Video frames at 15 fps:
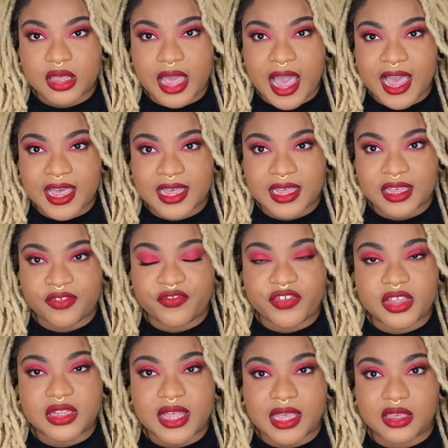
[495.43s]
I
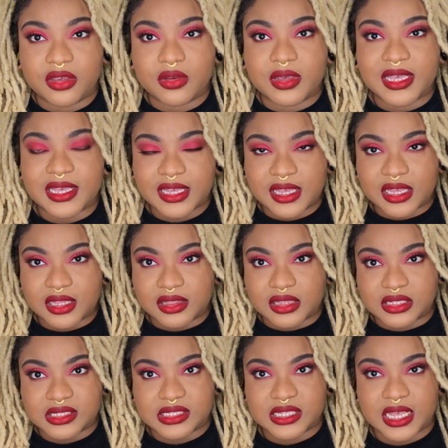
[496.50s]
feel like you can get the
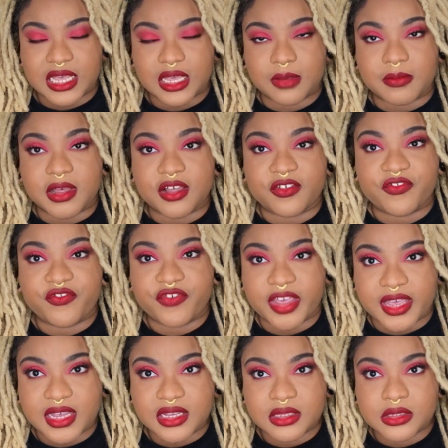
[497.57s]
same
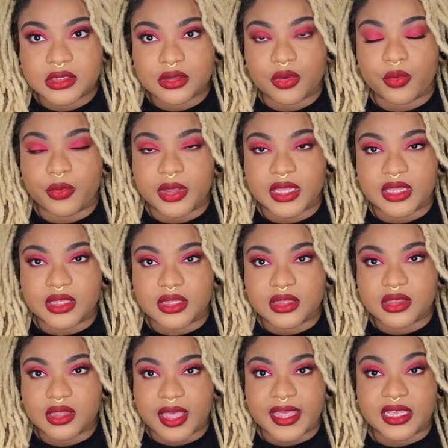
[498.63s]
effect
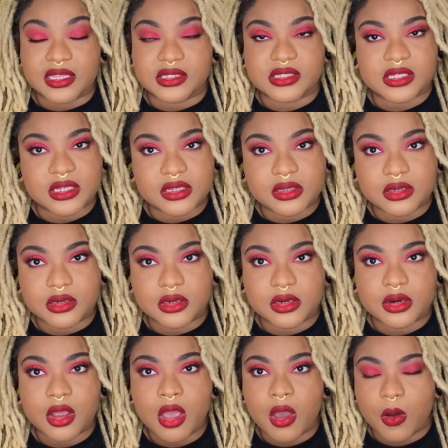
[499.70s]
with a concealer,
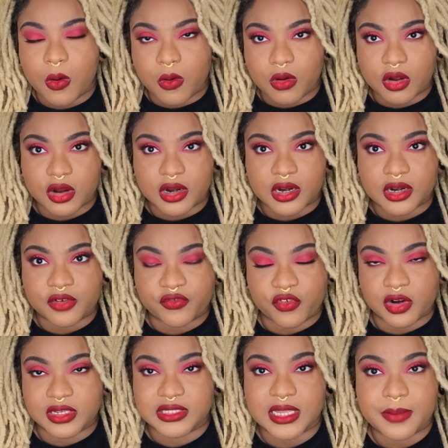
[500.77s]
or for
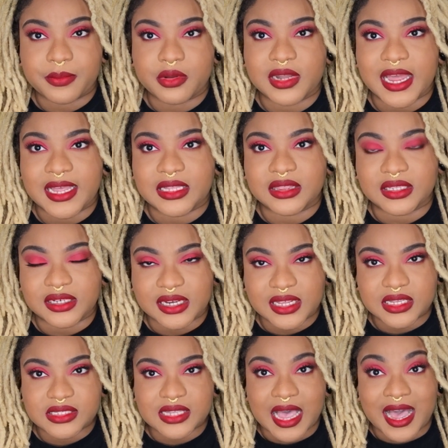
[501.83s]
example like the
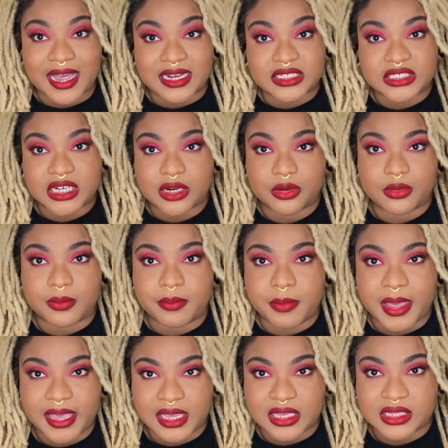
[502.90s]
NYX eyeshadow
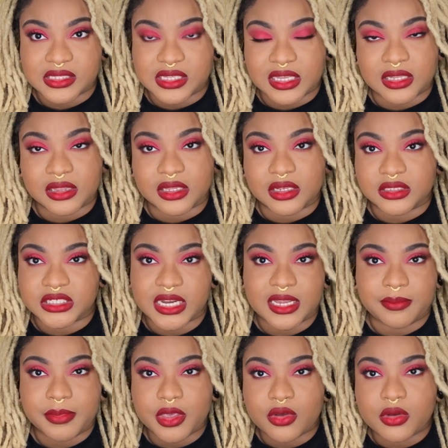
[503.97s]
base in the shade
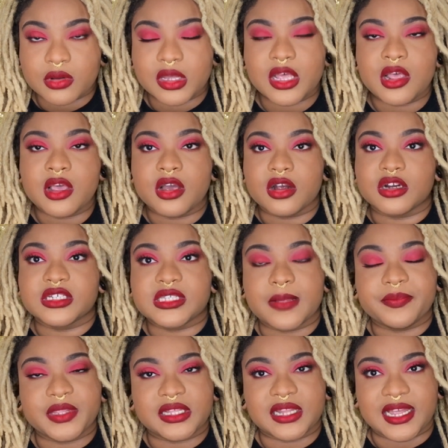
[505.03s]
Milk or
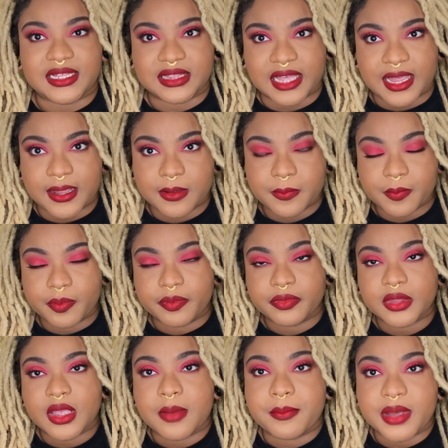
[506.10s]
something like that.
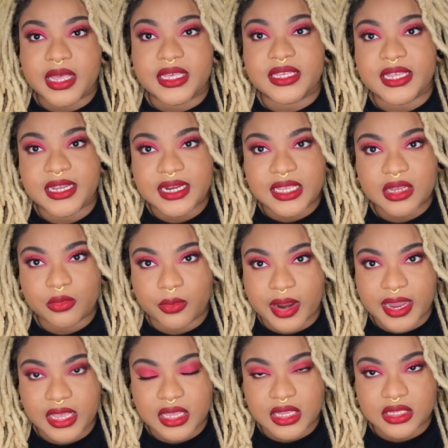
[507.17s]
But getting
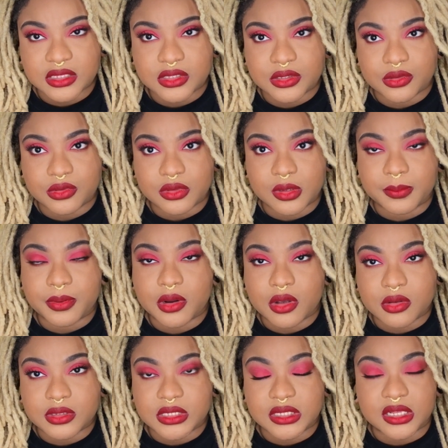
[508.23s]
right into the
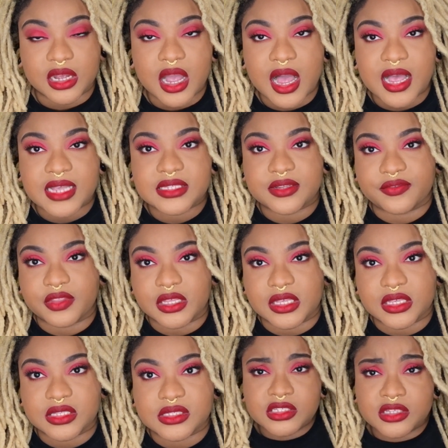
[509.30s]
pros and the cons of
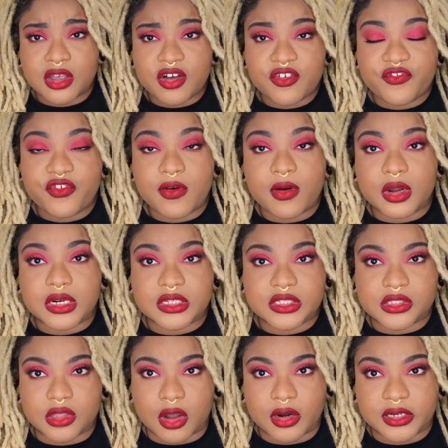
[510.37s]
this. So for
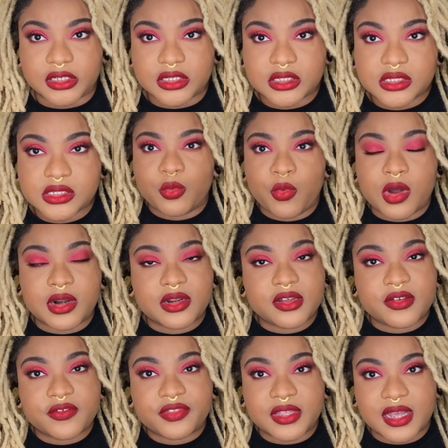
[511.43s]
starters, one
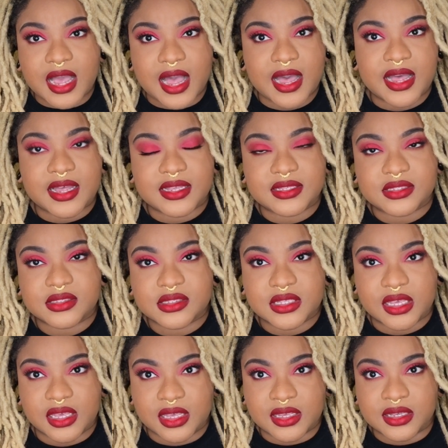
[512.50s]
of the cons
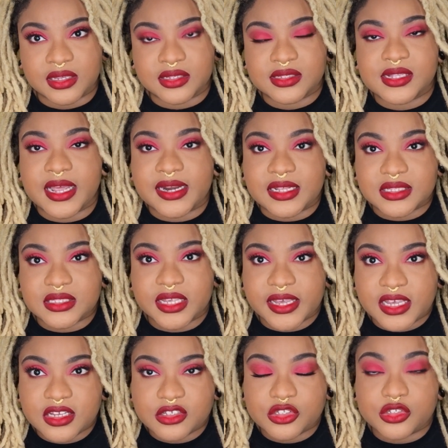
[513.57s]
is that it
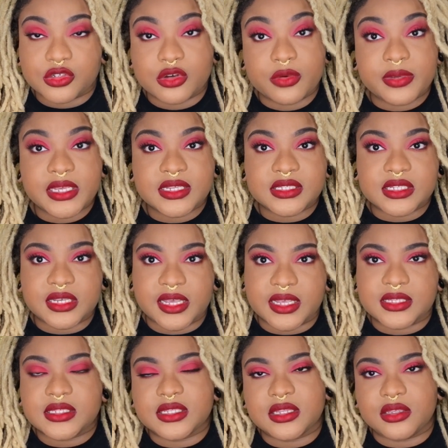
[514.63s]
takes 2 weeks to
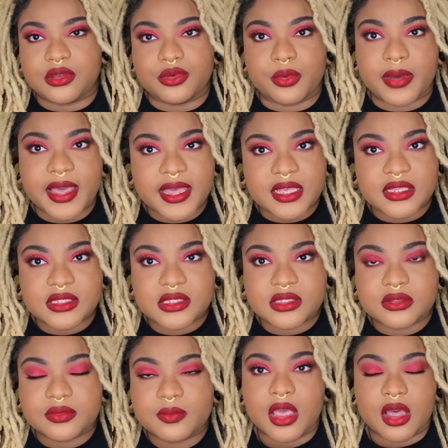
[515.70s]
get to the US.
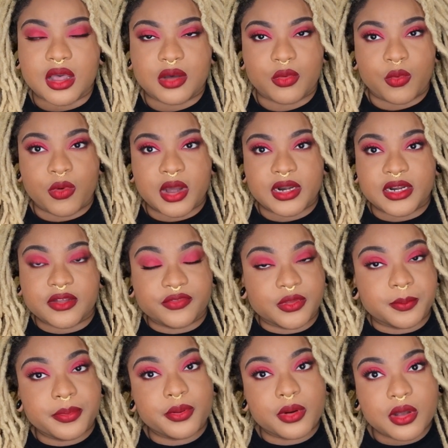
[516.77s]
One of the
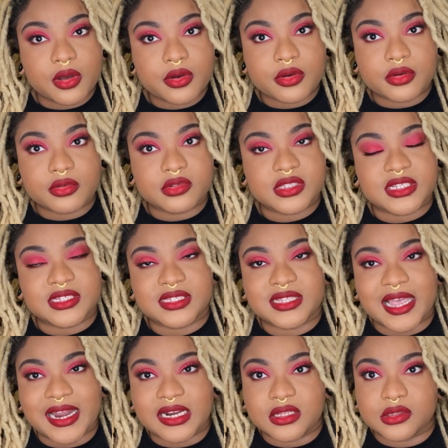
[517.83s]
pros is
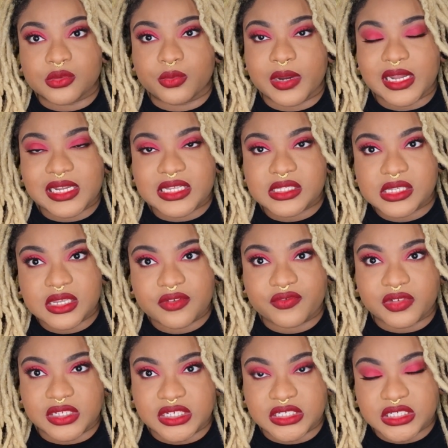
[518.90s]
that it's
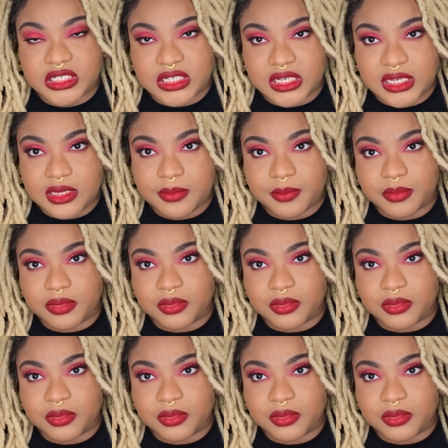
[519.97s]
relatively cheap.